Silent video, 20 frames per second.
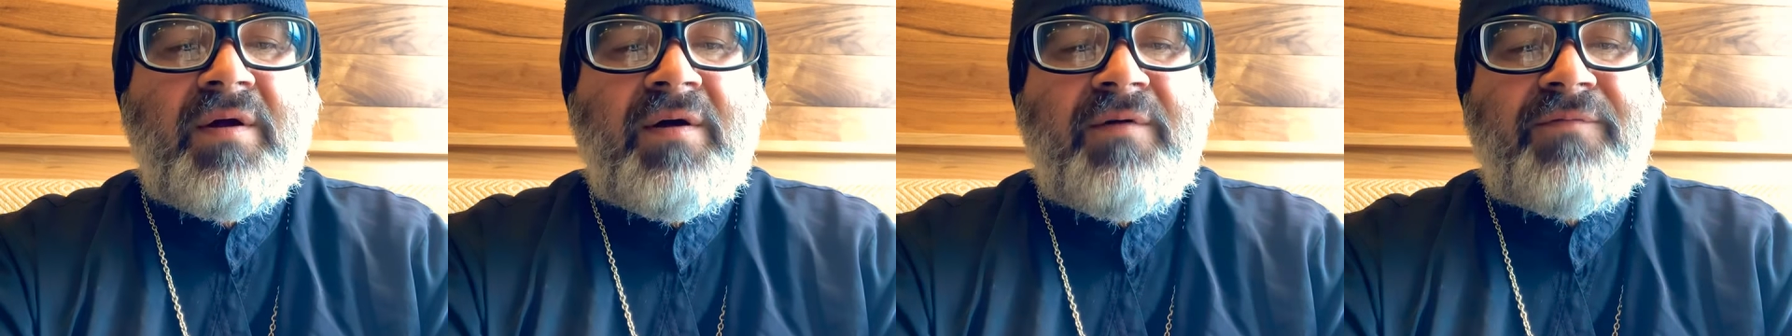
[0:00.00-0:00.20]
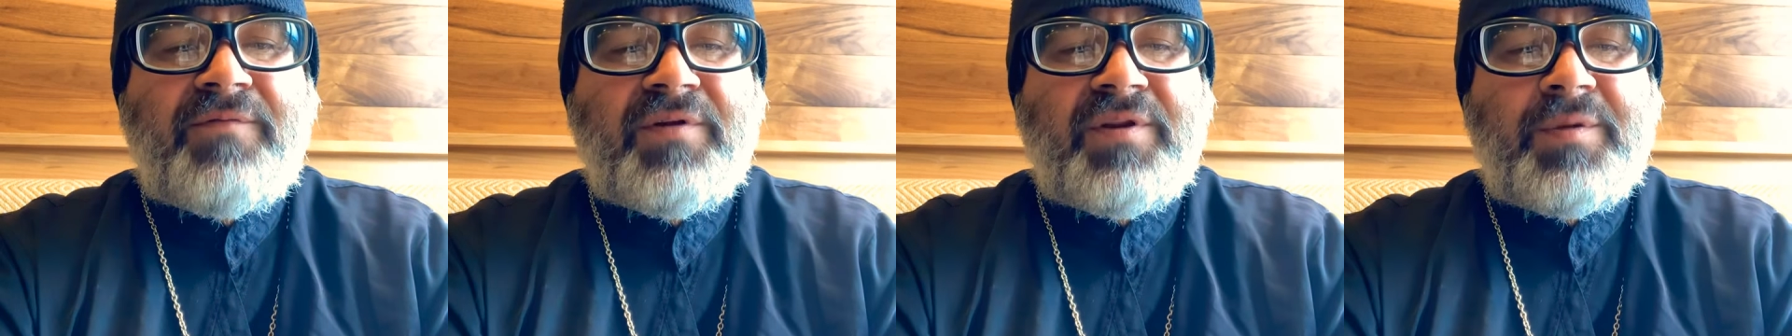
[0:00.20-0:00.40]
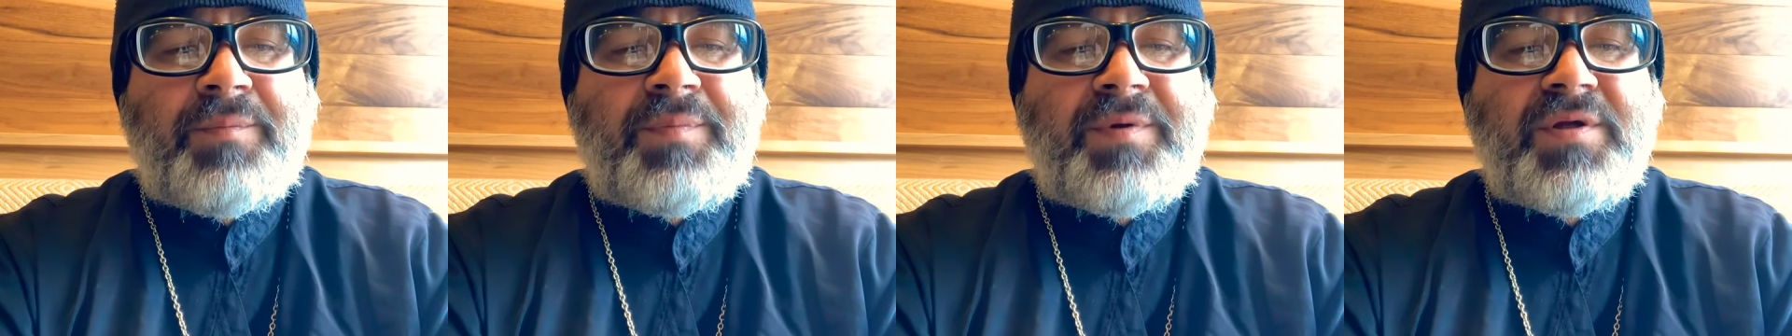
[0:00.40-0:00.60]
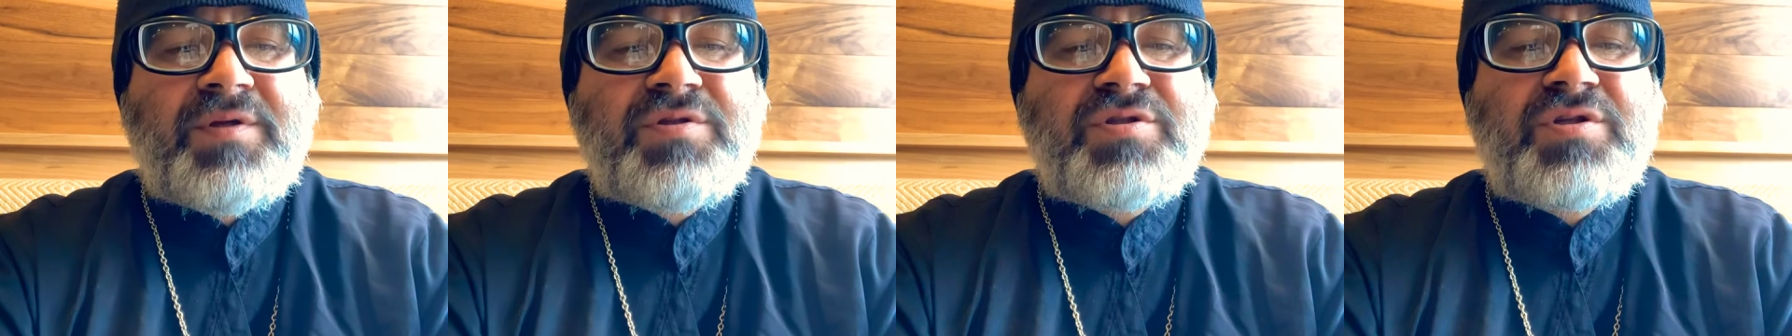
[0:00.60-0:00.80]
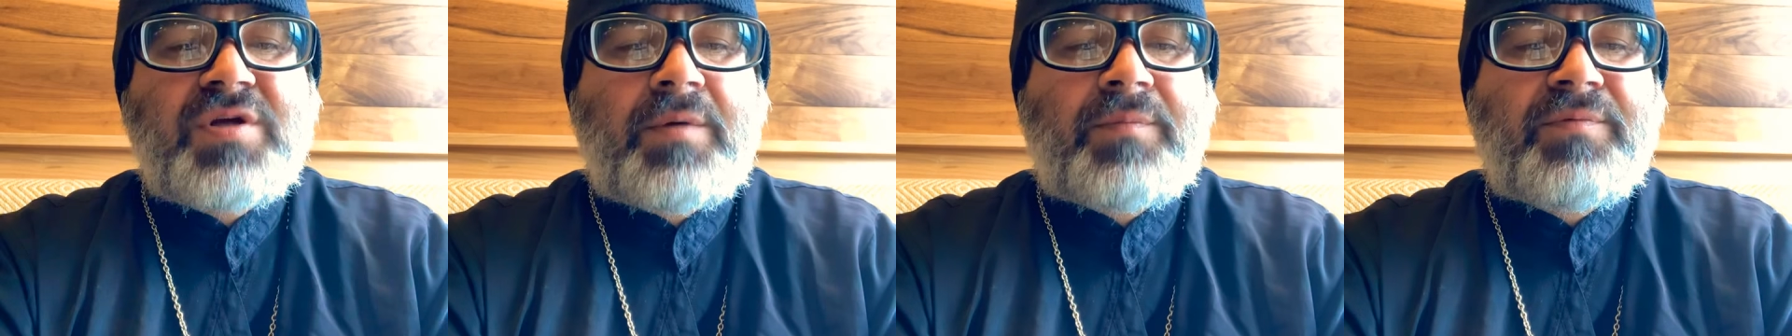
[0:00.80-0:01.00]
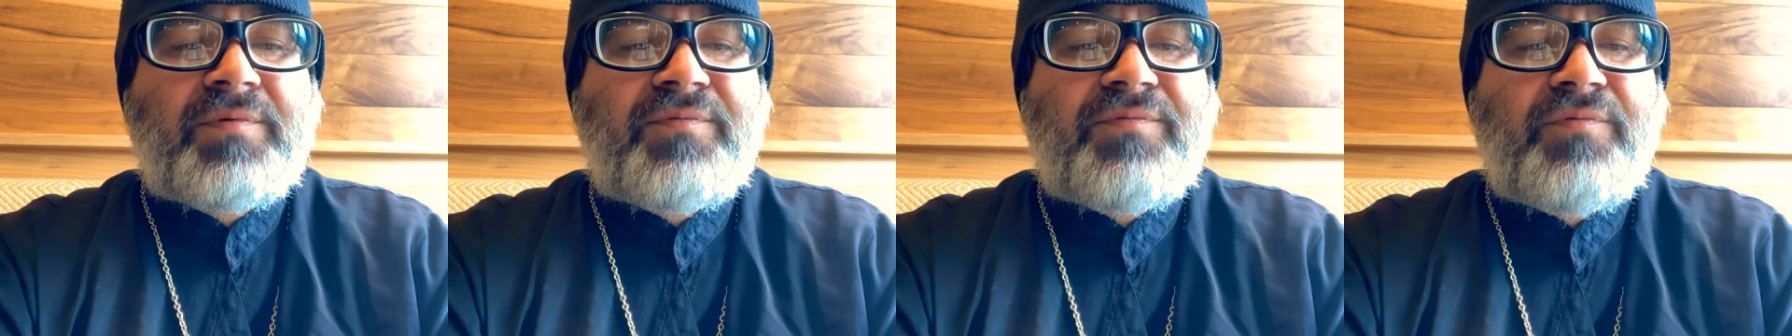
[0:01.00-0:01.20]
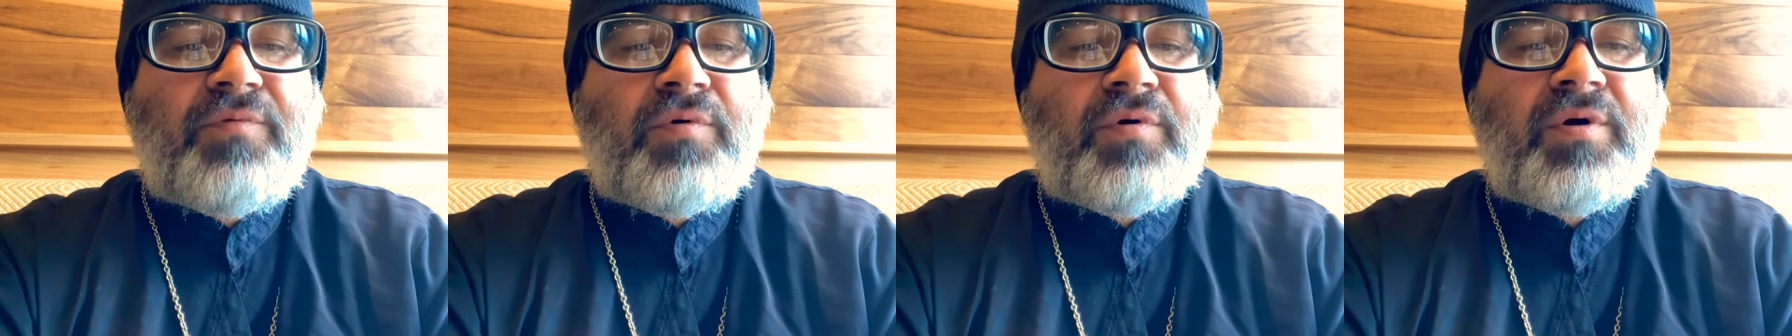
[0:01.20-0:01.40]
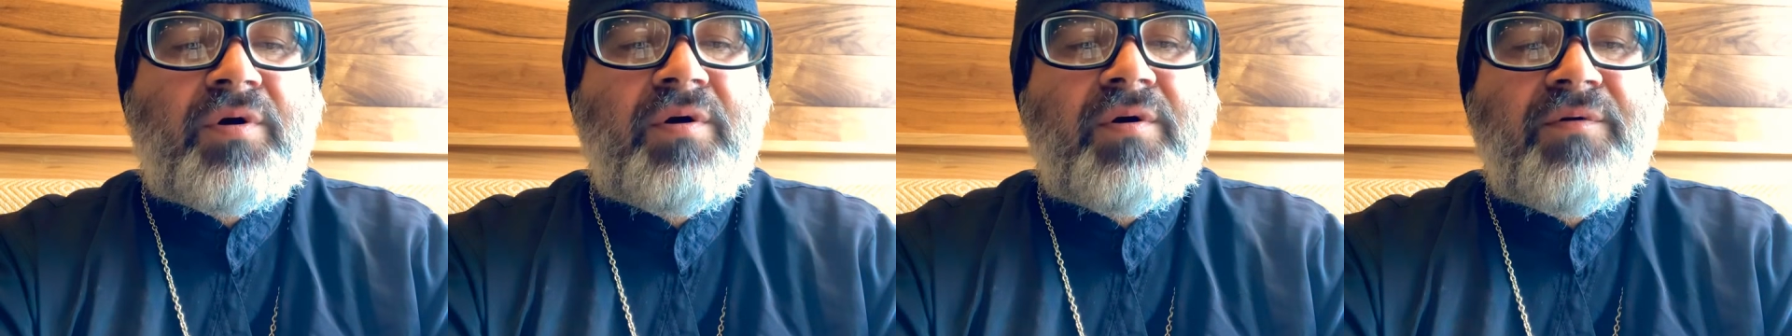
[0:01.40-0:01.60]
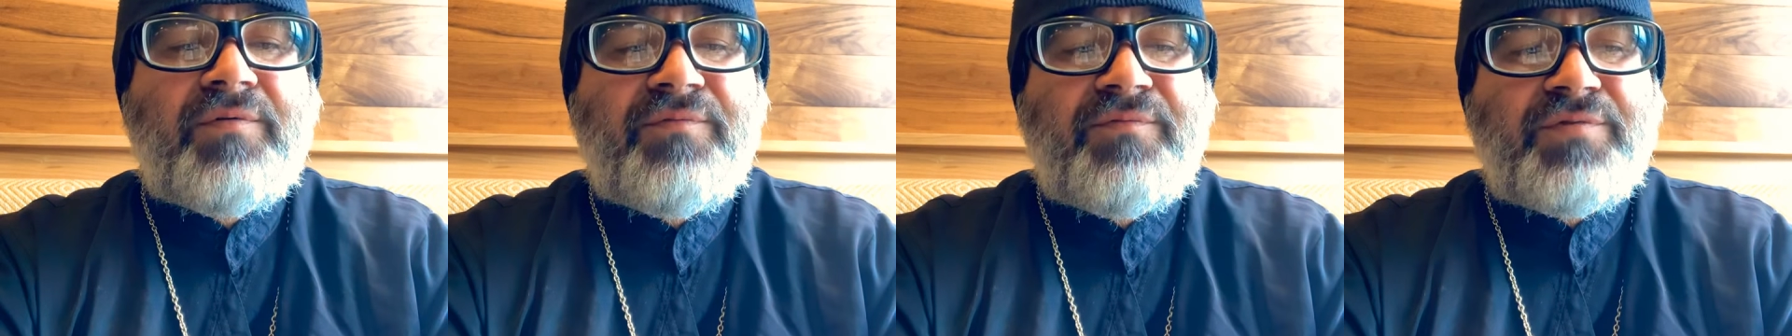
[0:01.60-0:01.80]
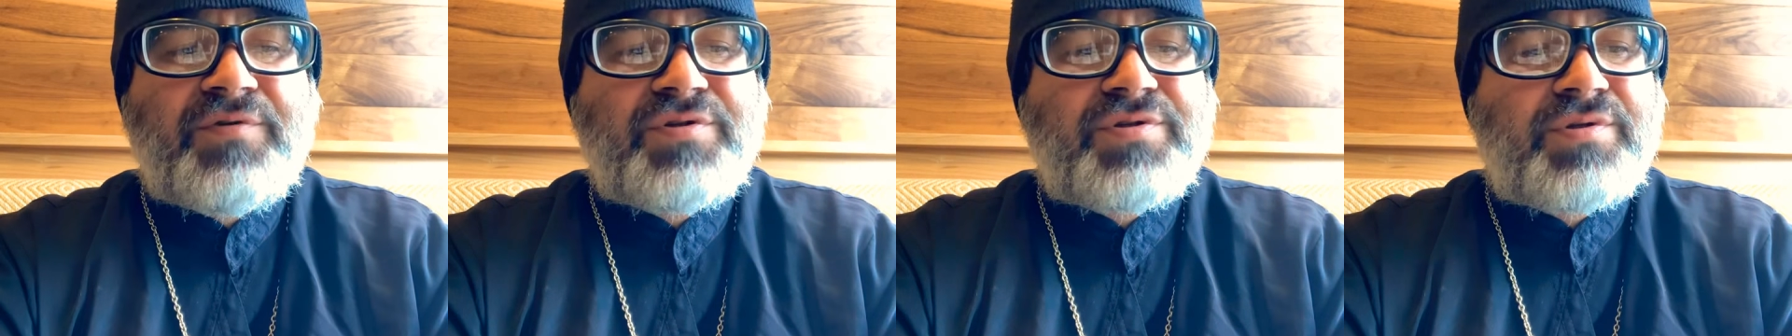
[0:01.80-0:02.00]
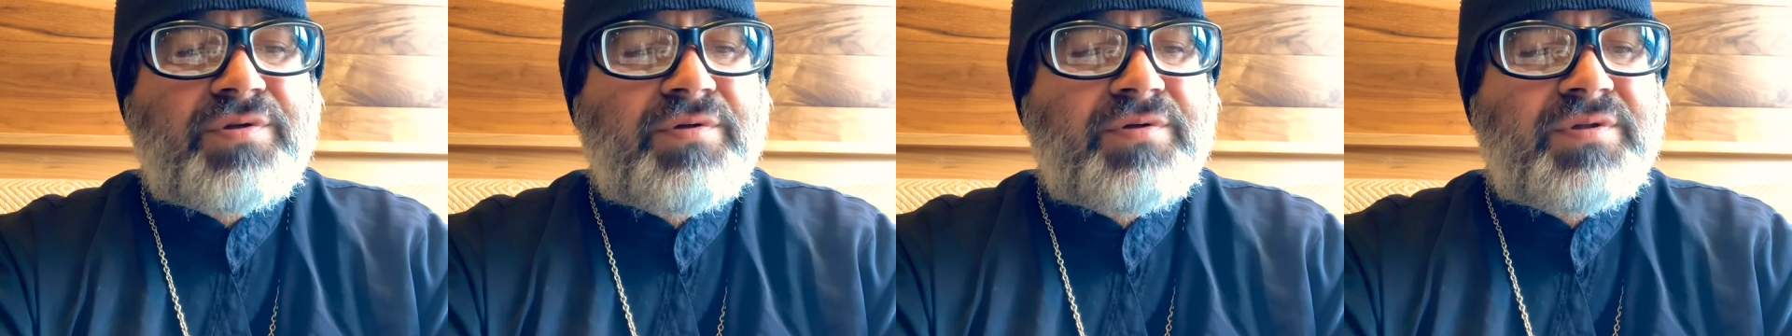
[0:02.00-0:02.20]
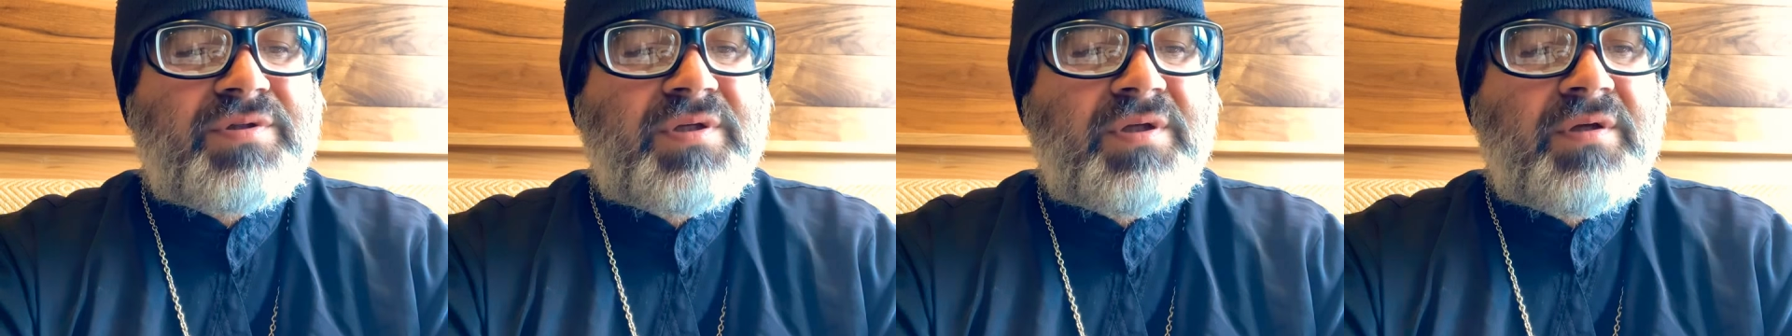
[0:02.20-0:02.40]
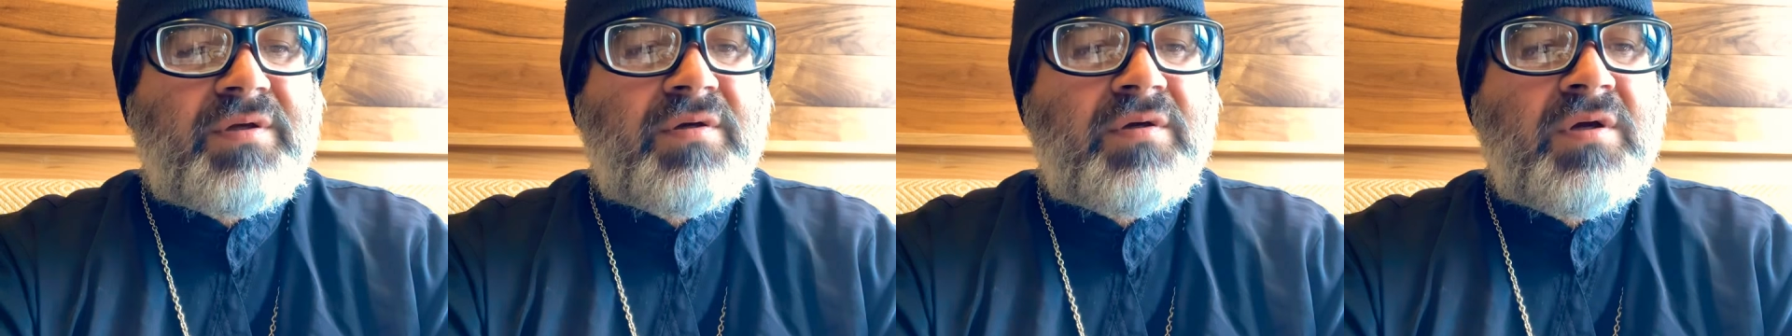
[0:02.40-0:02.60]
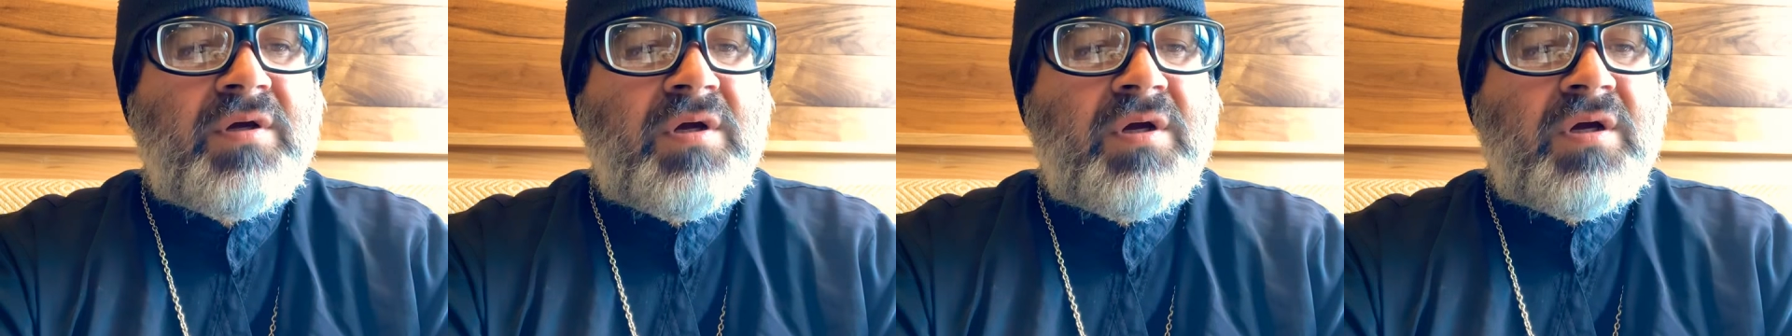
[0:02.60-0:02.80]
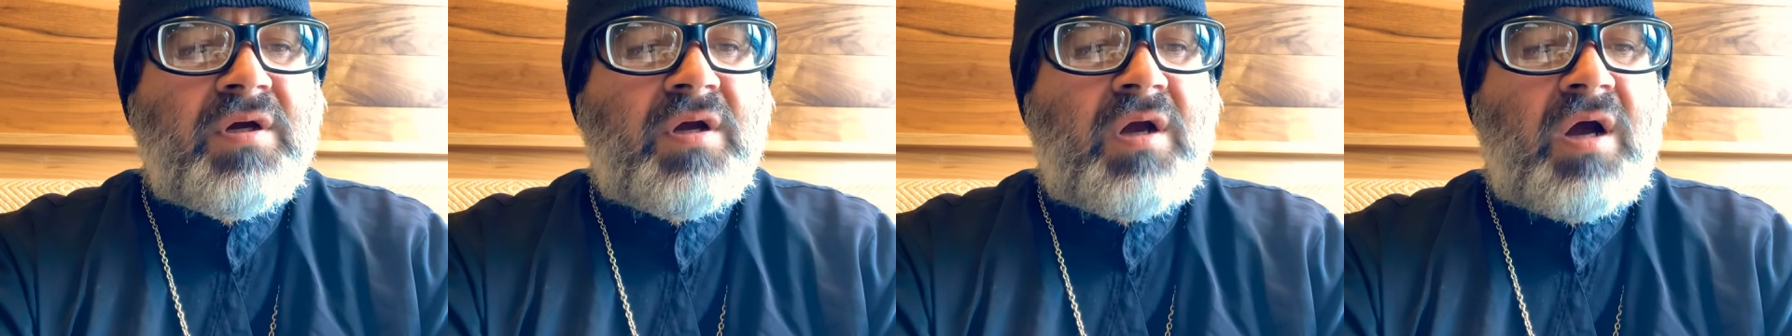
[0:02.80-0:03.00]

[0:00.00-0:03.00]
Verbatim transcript: Philippians chapter 4, verse 13.